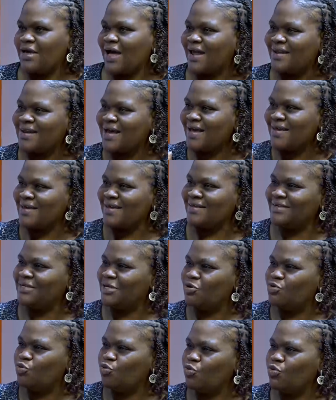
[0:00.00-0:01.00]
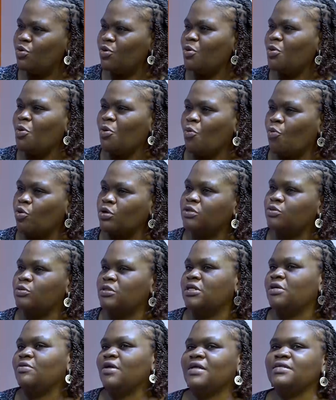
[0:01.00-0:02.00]
already, at that age, they know
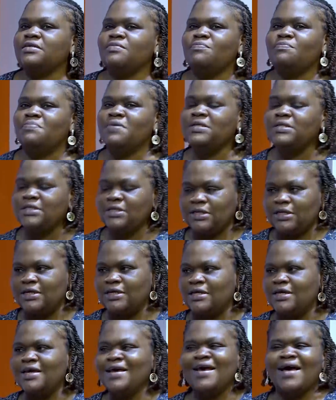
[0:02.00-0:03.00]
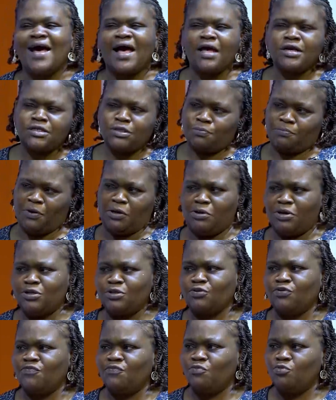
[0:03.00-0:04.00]
what to tell you. As in, basically, ask
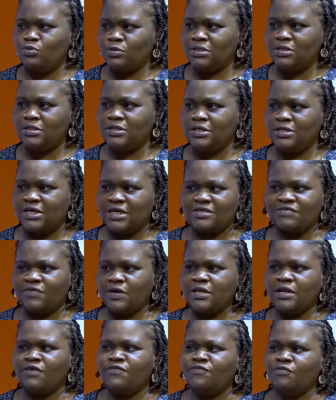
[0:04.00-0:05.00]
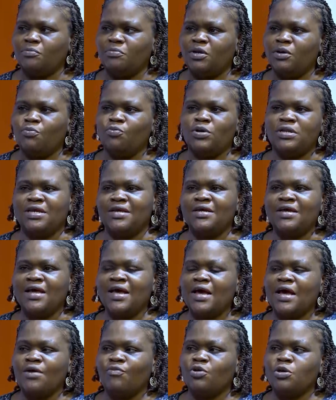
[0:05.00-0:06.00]
parents of most teenagers, find out from them when
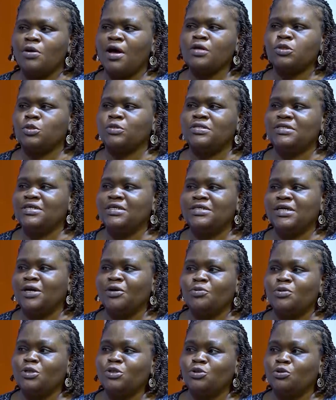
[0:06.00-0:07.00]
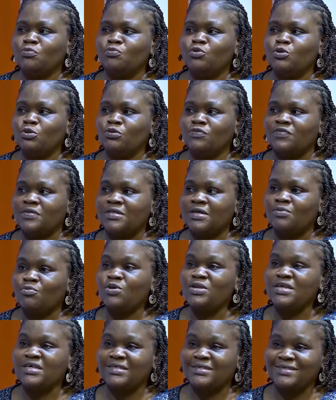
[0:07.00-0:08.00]
you ask your teenager a question most of the
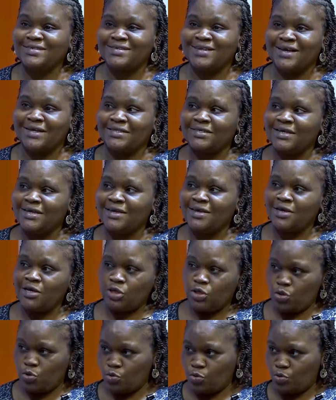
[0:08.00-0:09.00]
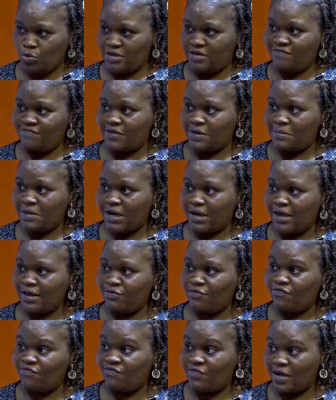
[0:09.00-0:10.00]
time, when they see that you give them
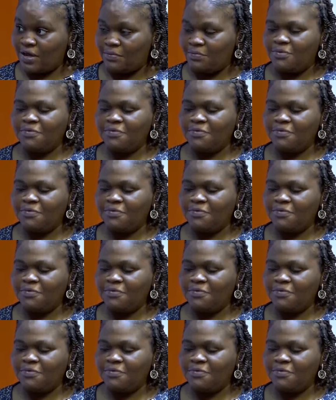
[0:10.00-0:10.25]
that kind of